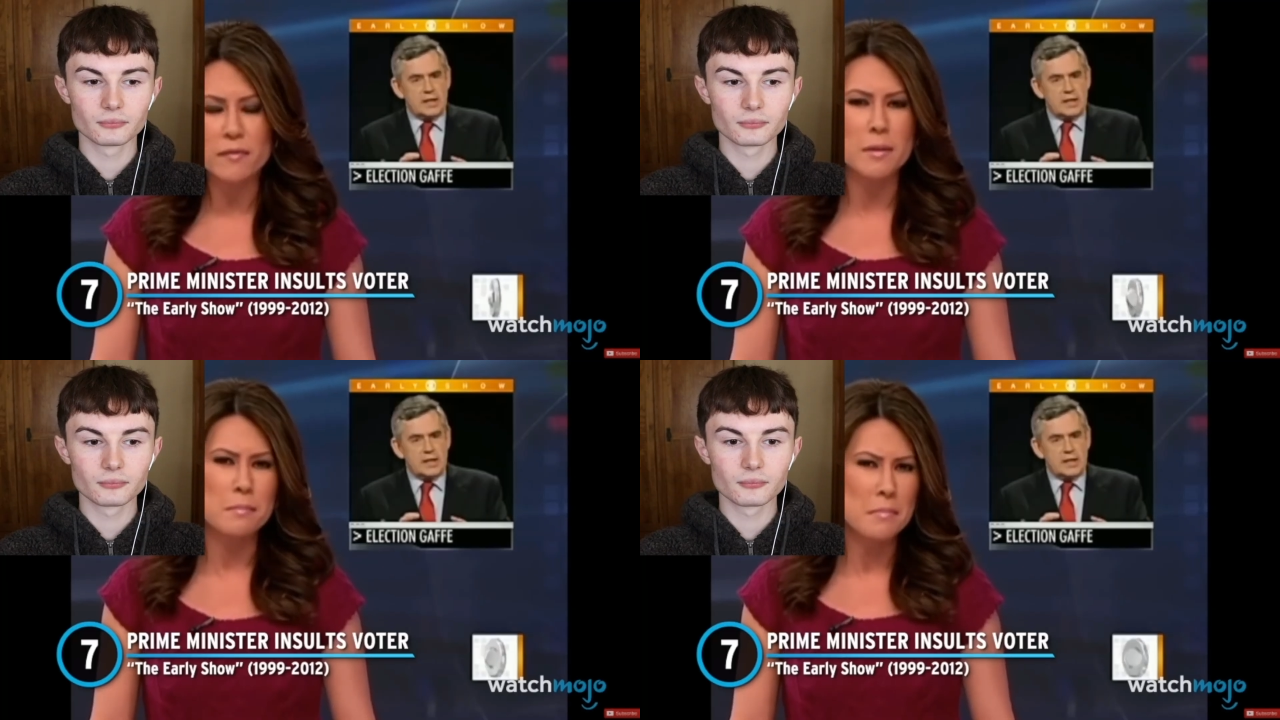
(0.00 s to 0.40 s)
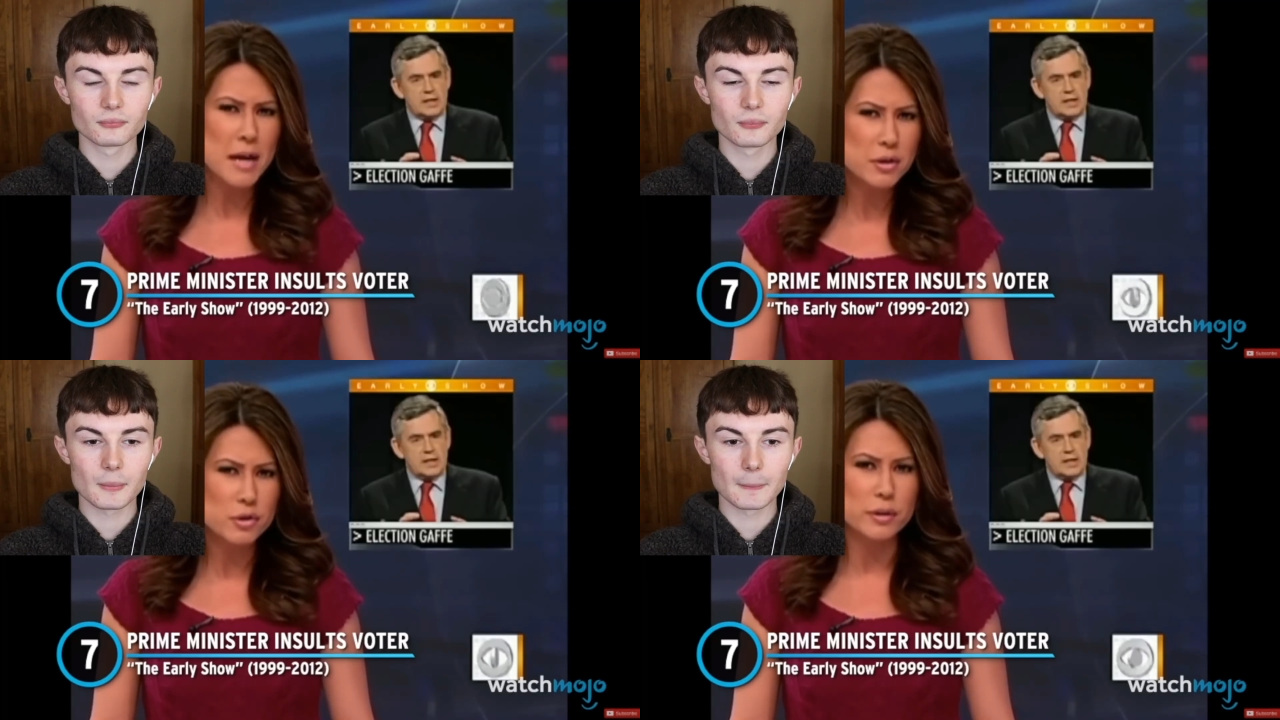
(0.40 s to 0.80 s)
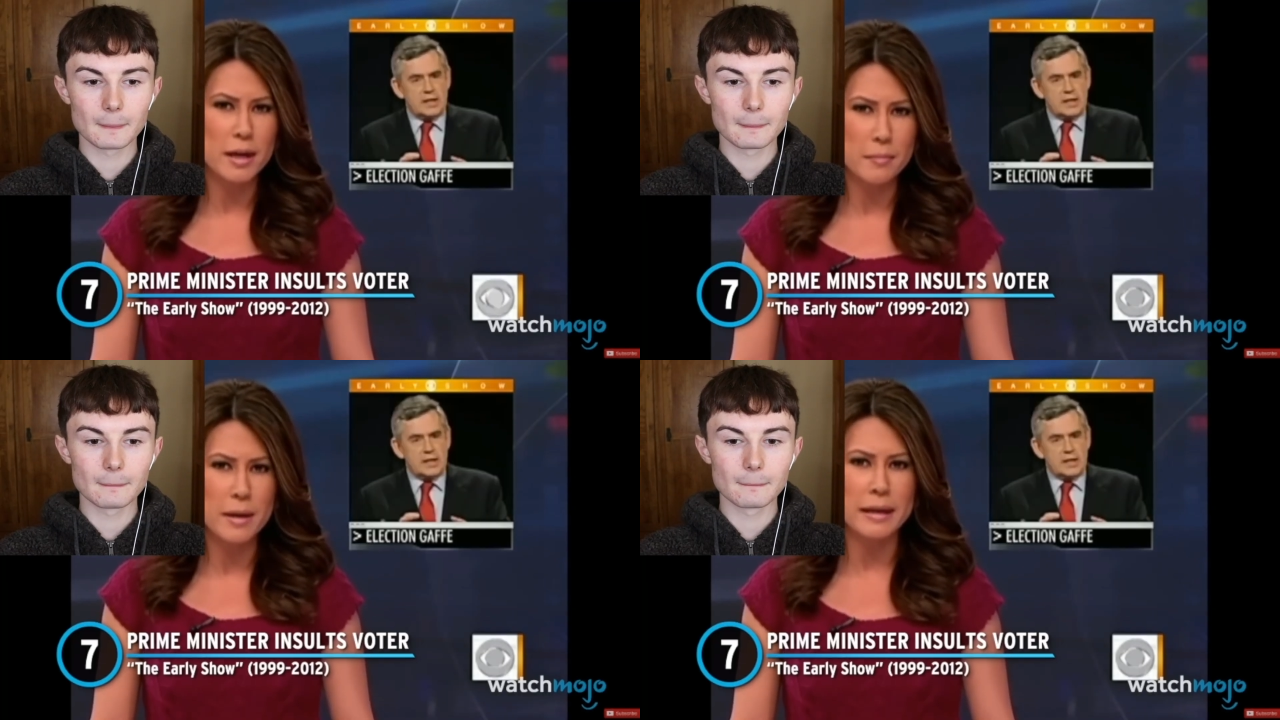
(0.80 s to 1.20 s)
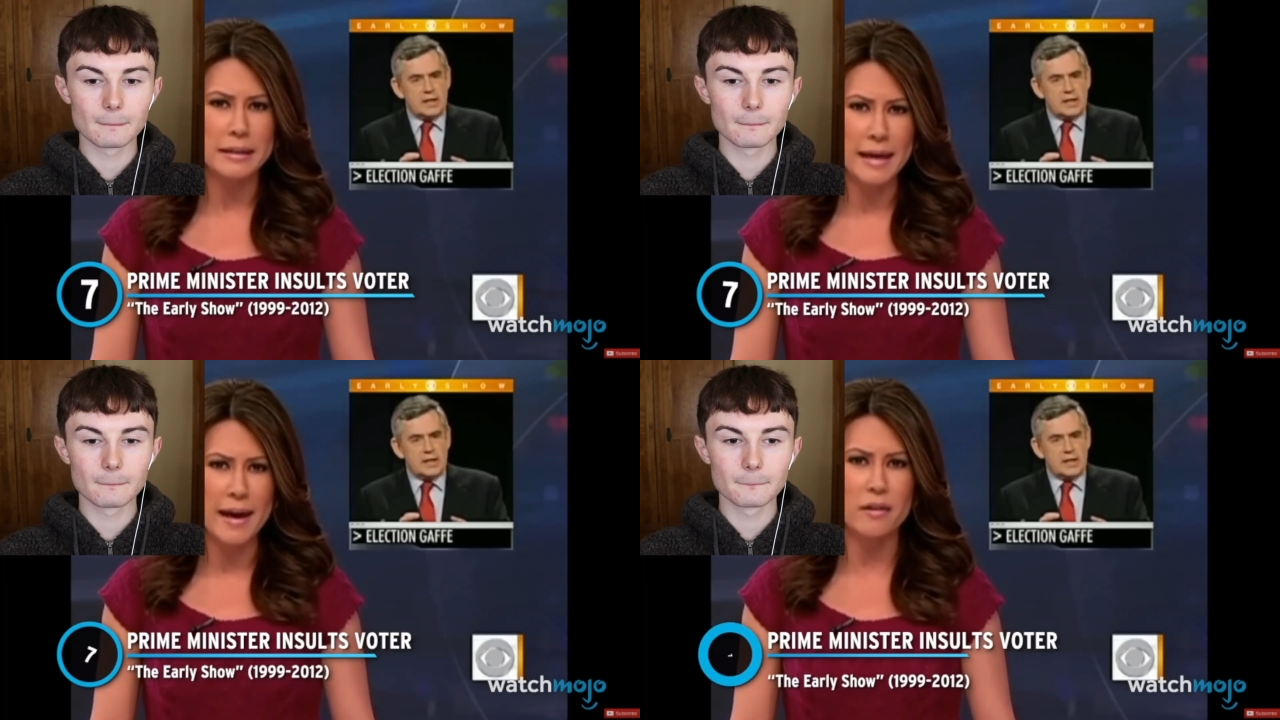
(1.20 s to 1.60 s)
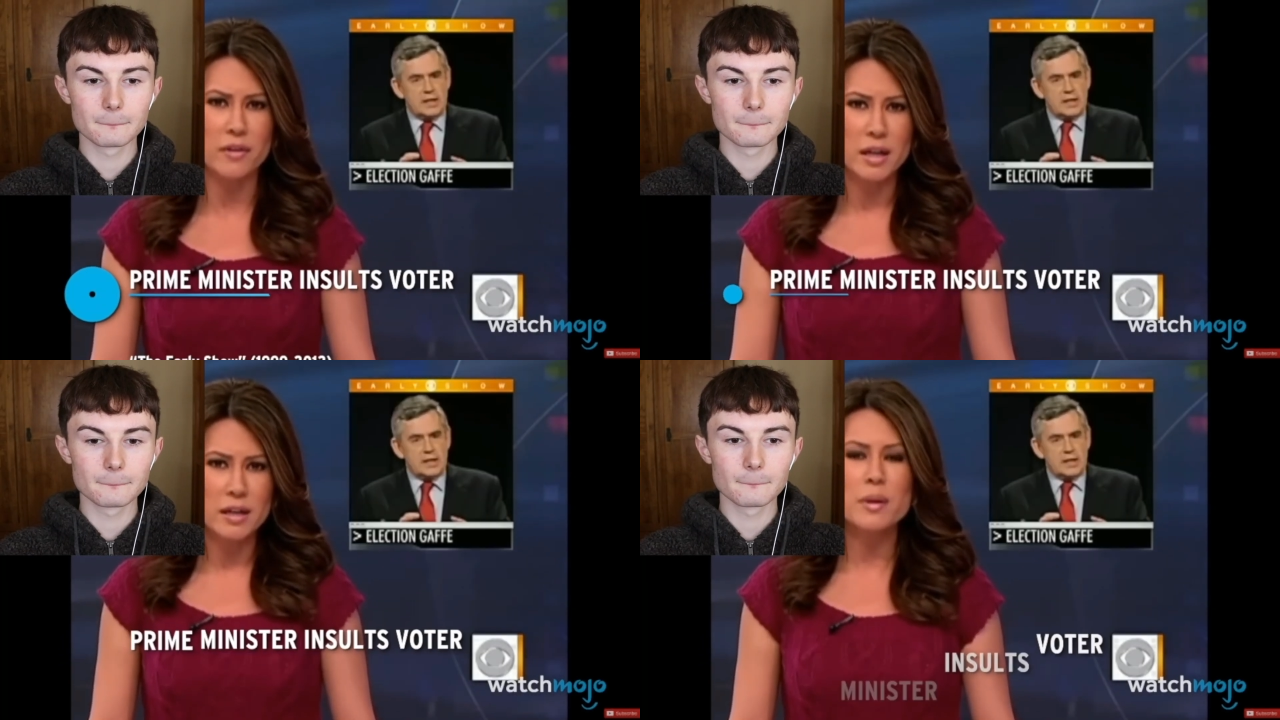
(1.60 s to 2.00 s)
Speaker 1: A week before a difficult
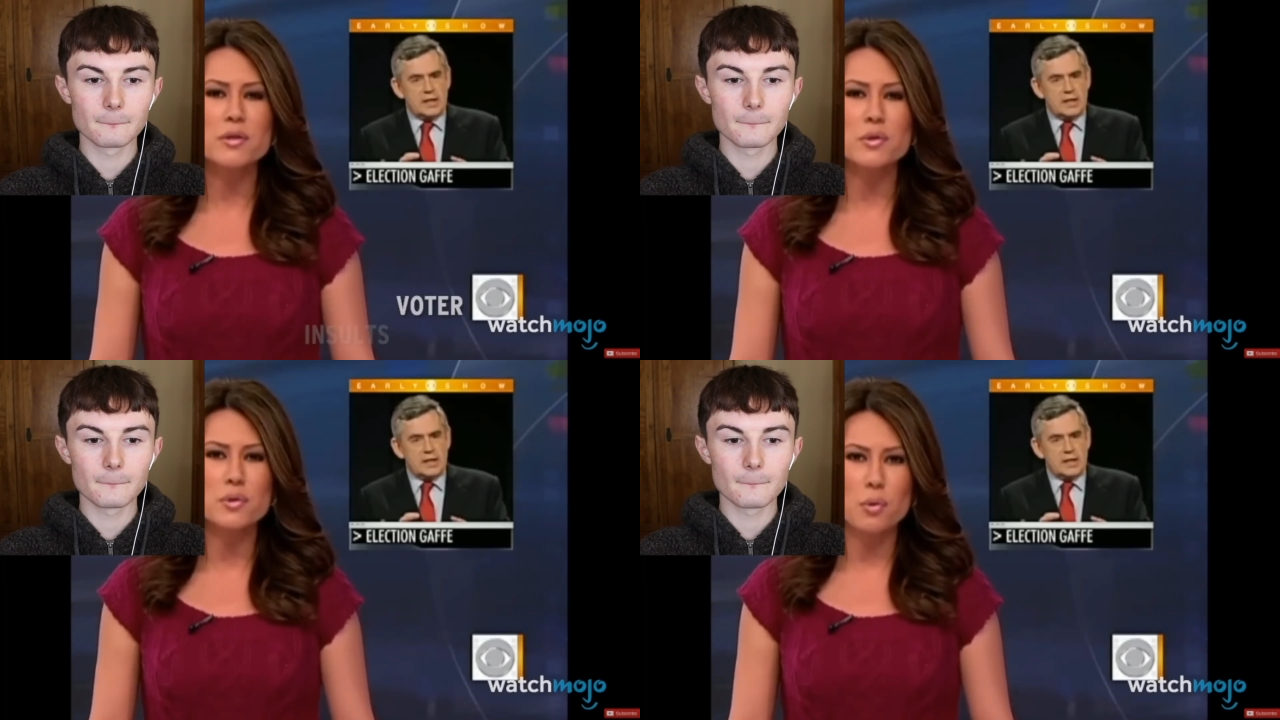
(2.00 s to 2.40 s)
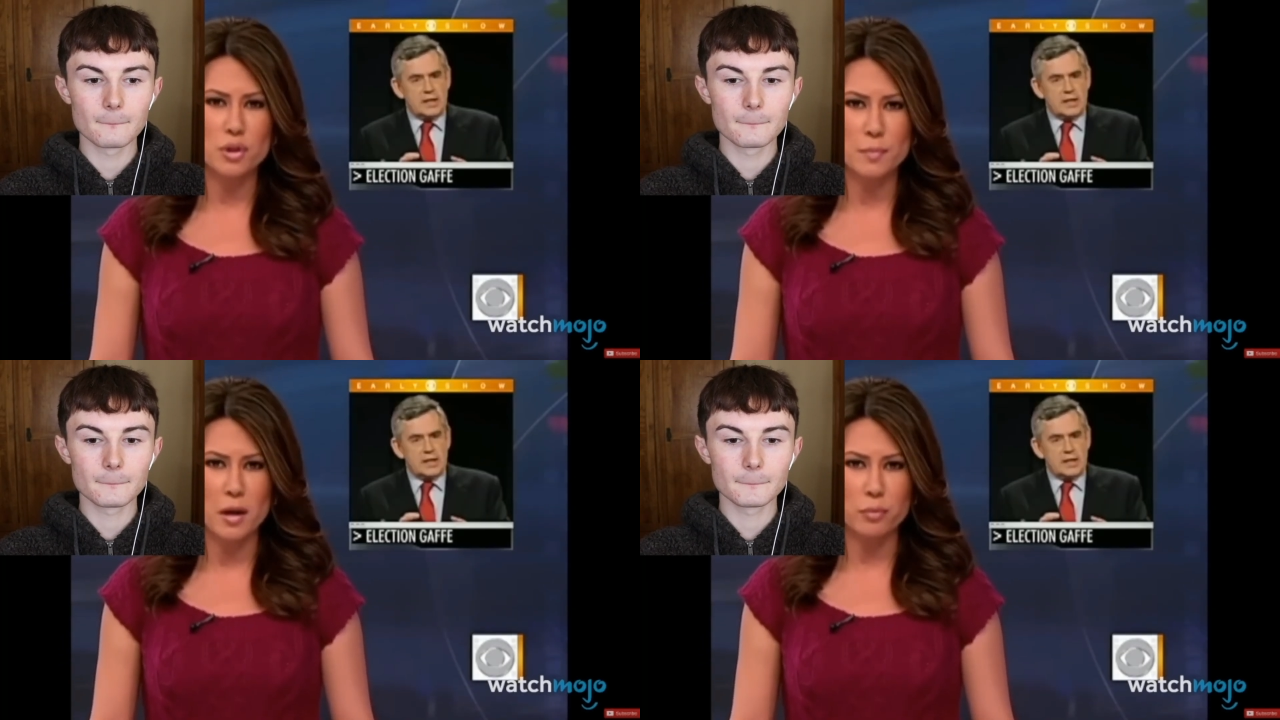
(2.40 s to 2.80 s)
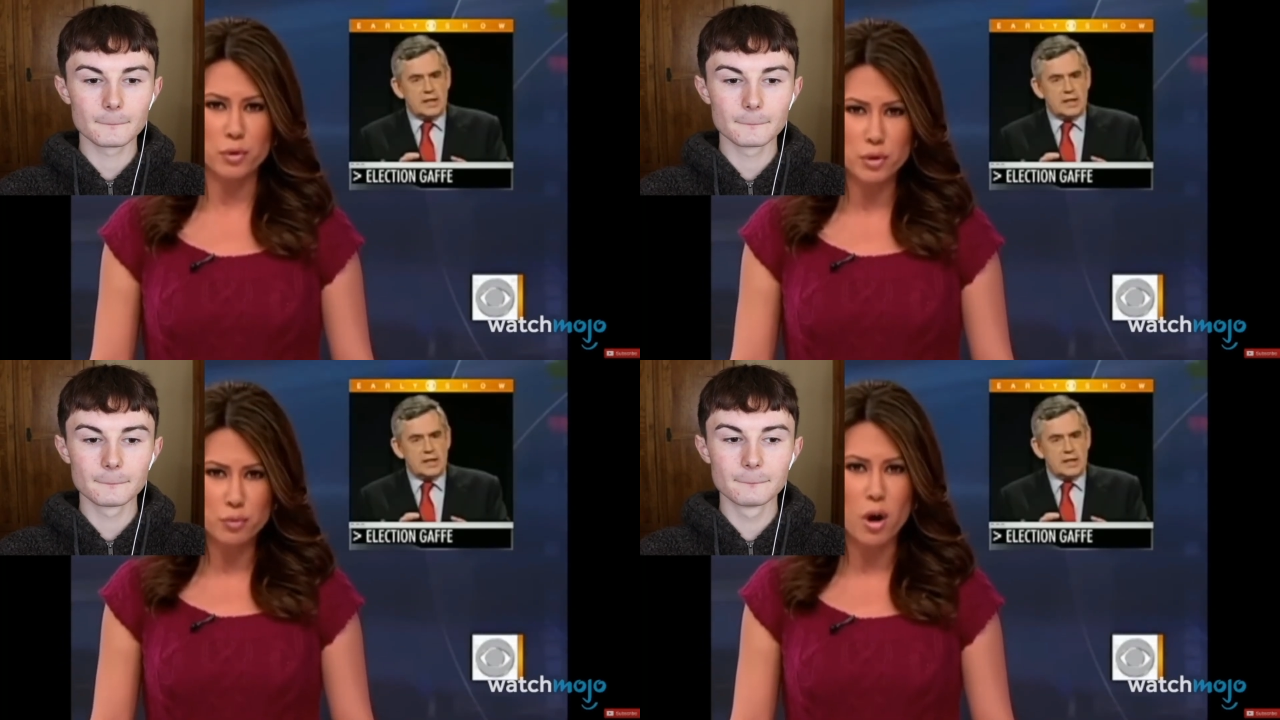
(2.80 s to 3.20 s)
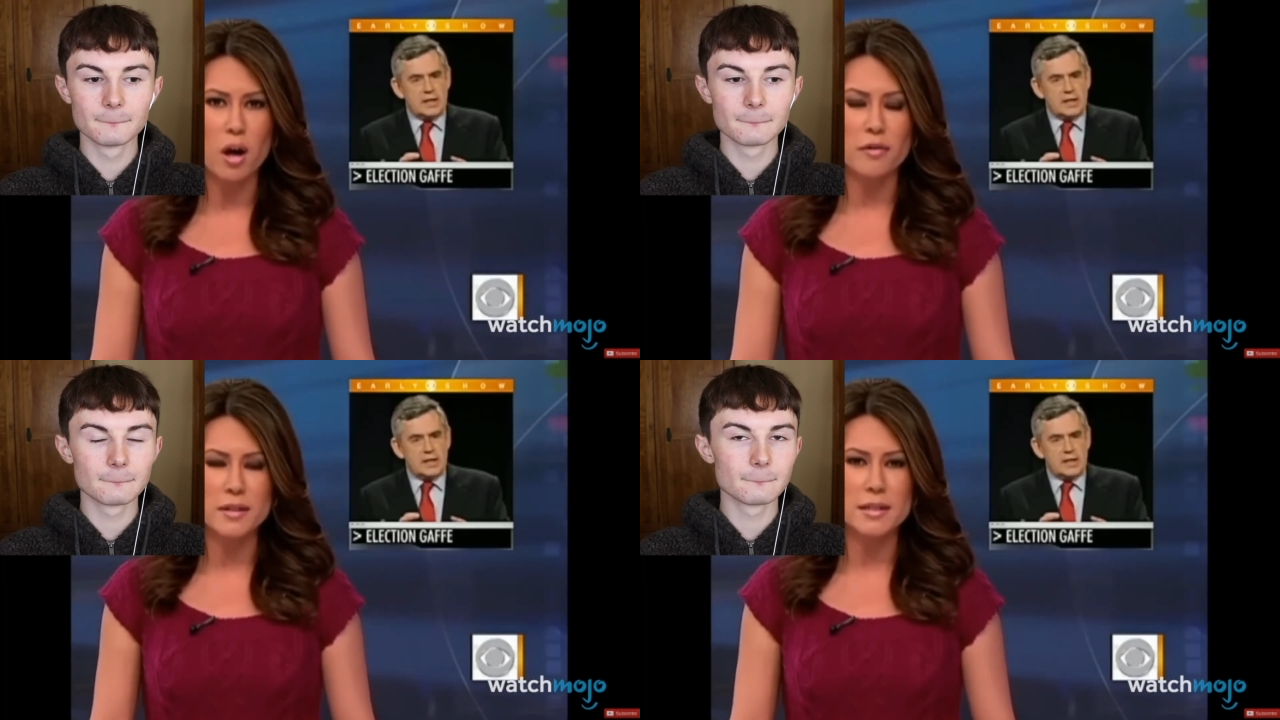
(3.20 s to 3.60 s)
election, Britain's Prime Minister Gordon